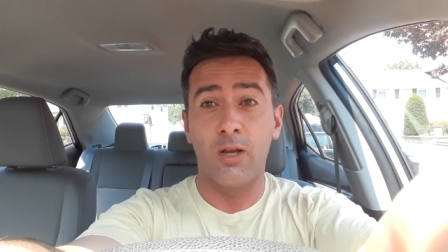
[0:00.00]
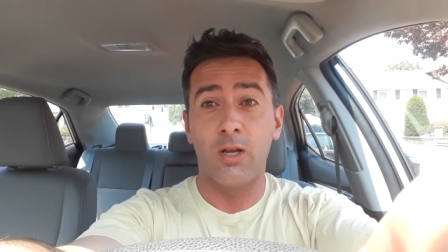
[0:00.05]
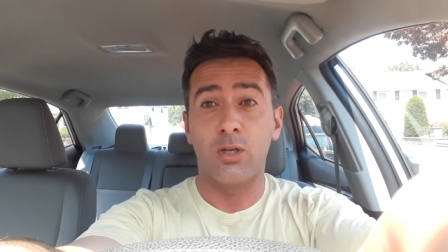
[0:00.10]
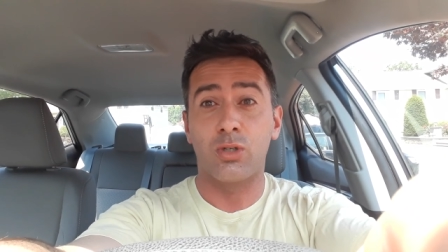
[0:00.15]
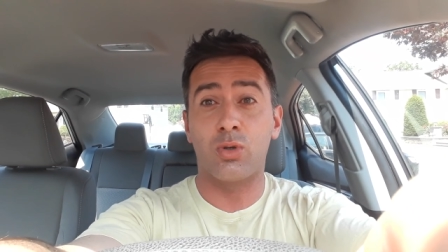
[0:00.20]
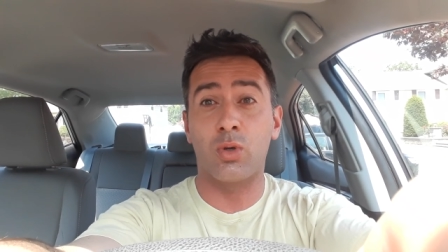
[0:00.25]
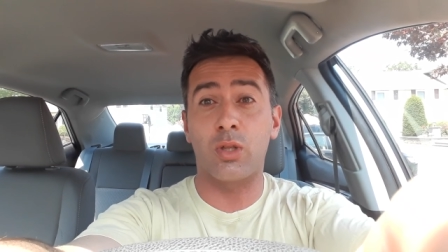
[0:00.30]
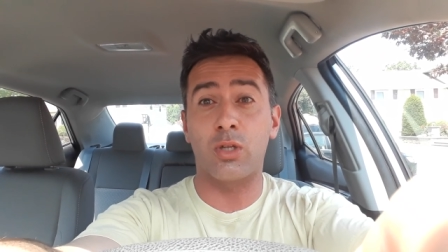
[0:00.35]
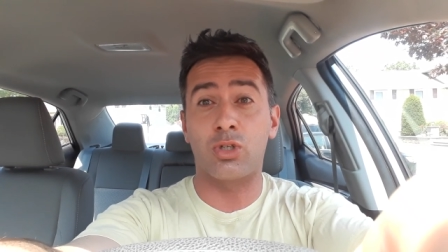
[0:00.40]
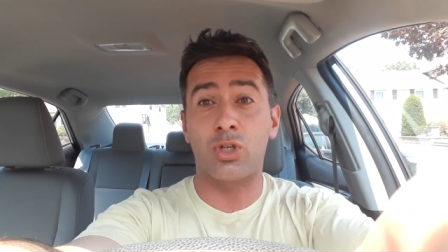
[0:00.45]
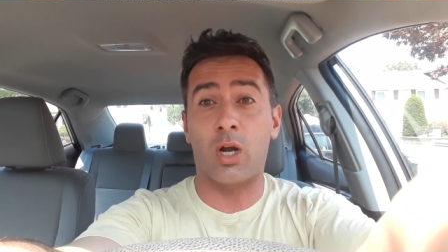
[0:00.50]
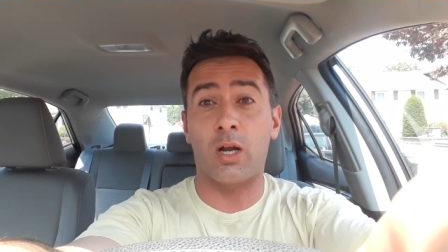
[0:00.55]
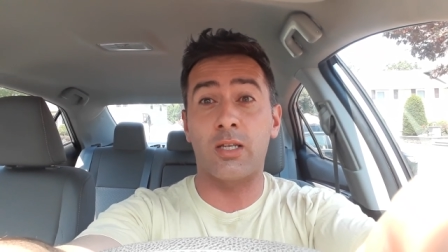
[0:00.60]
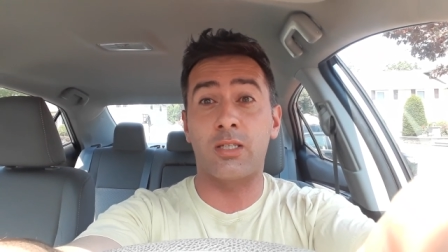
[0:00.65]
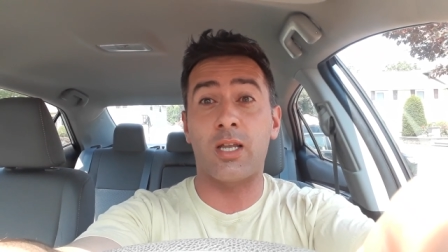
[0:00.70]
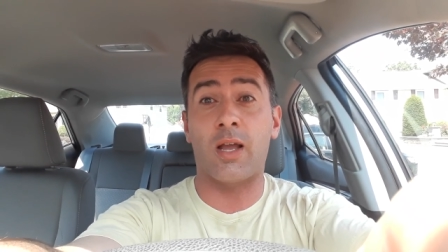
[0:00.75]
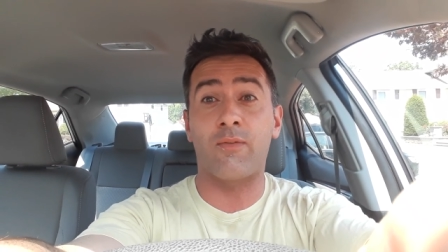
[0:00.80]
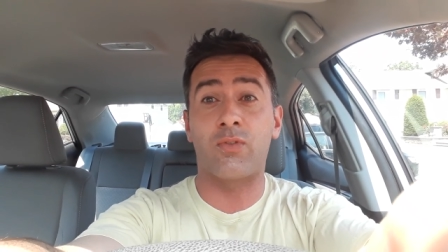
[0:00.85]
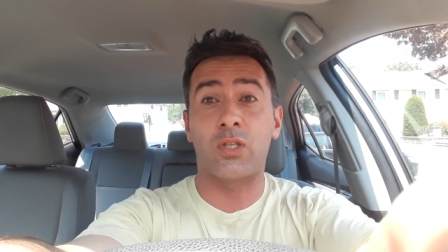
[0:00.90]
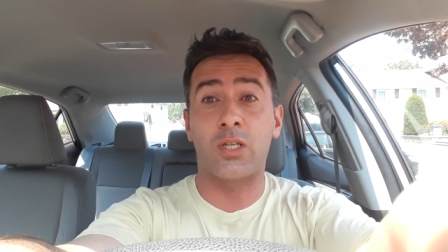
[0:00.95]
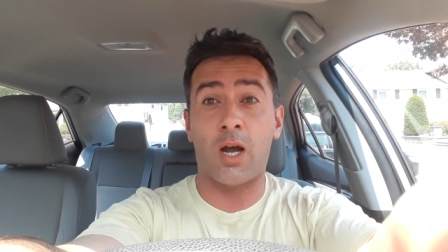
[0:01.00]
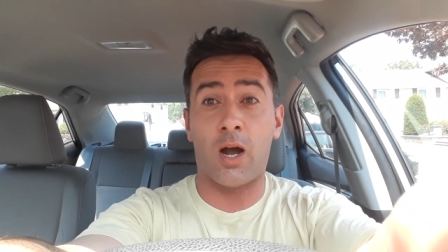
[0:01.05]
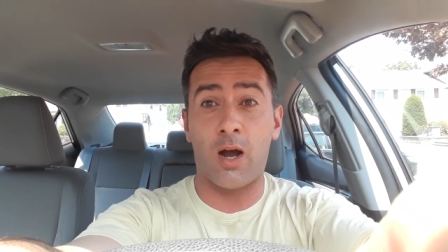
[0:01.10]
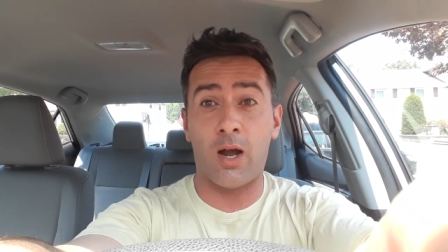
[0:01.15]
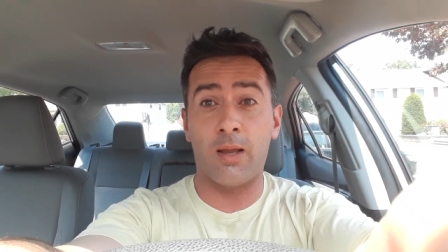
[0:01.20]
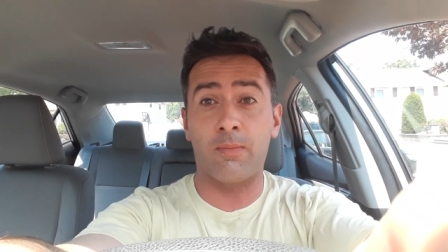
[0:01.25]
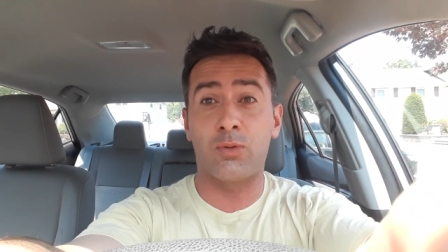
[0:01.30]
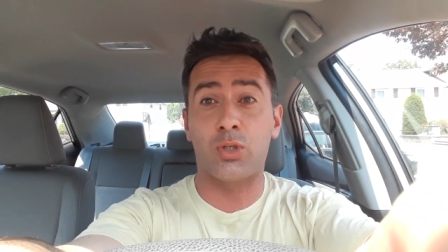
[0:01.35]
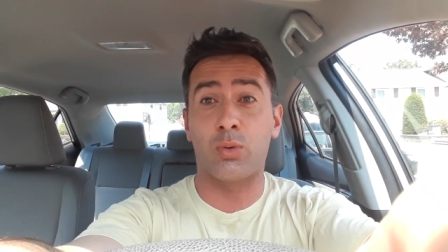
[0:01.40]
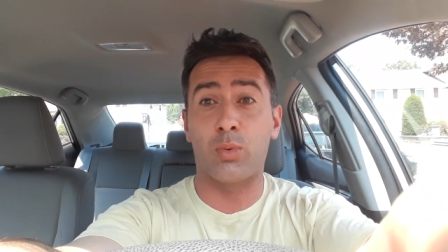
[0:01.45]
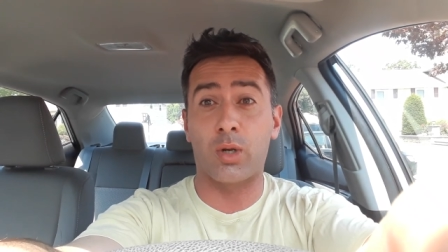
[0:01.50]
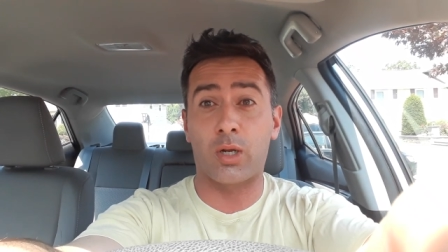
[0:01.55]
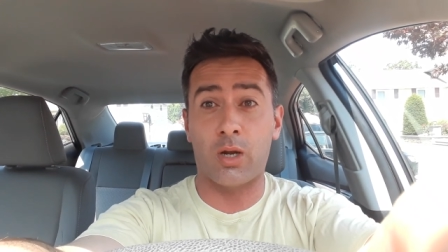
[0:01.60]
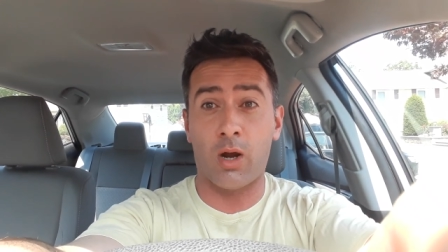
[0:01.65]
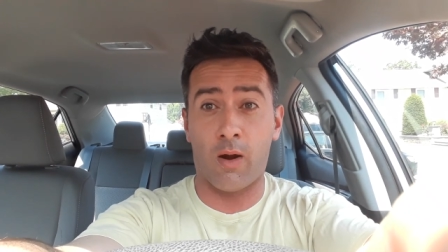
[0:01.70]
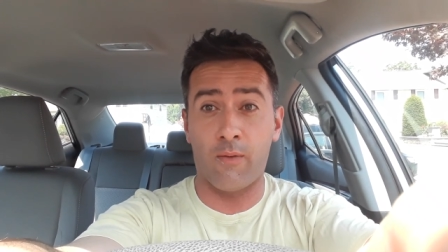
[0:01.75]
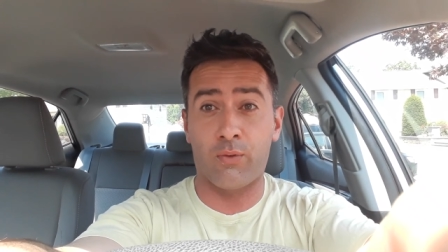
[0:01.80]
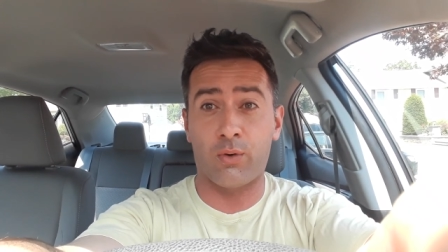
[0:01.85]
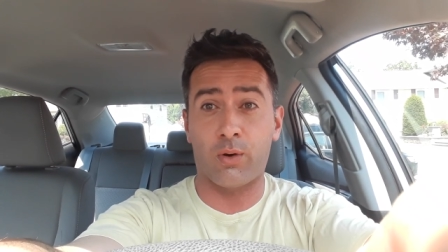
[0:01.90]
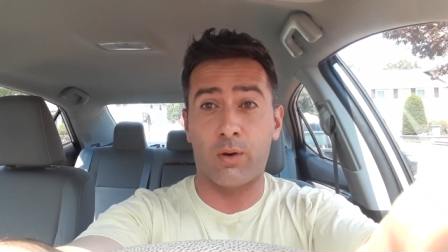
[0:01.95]
so the Giants have time to
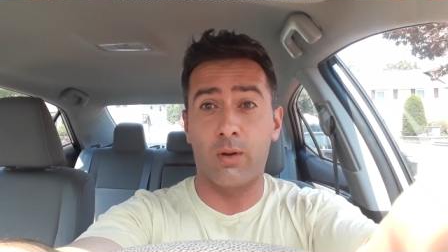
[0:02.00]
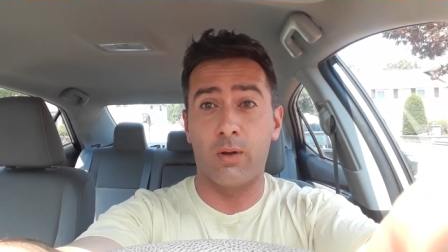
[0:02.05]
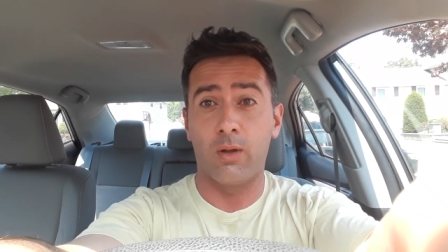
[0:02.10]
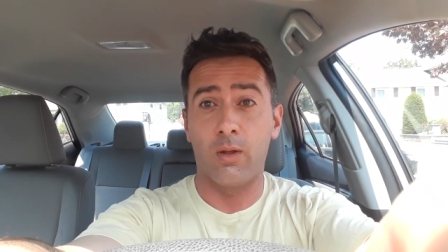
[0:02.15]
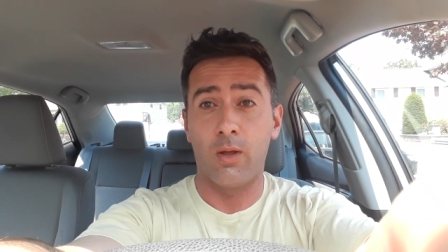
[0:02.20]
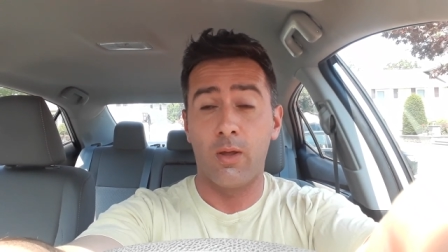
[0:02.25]
recover.